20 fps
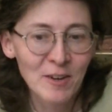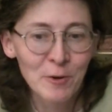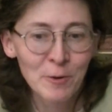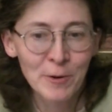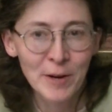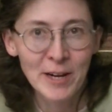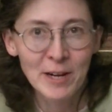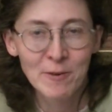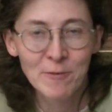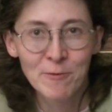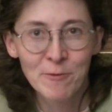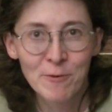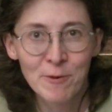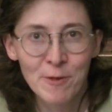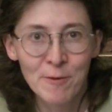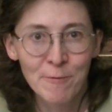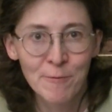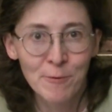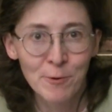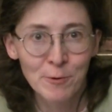created for
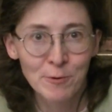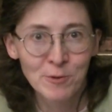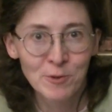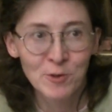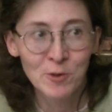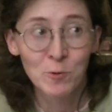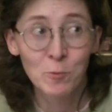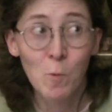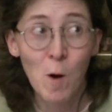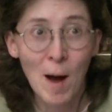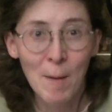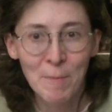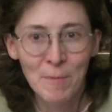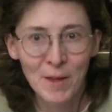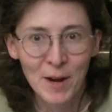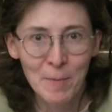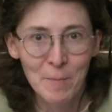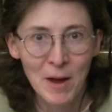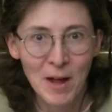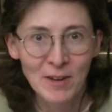the first swap
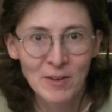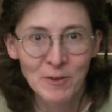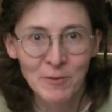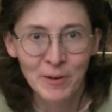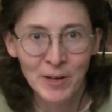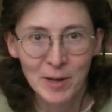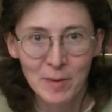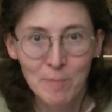that I'm entering.